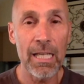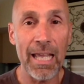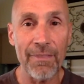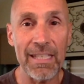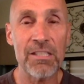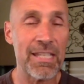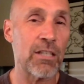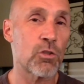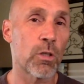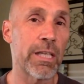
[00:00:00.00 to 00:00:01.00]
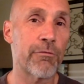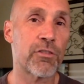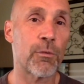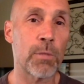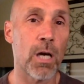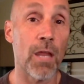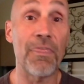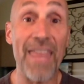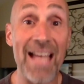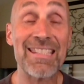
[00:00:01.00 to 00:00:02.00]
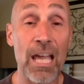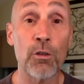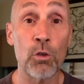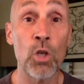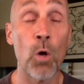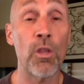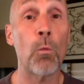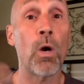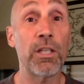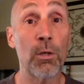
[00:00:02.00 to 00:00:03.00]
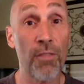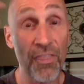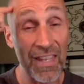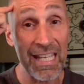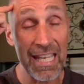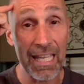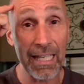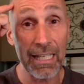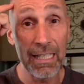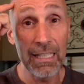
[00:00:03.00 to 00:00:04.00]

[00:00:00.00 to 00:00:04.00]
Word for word: And these things are gifts from God. That's how you know that what you're thinking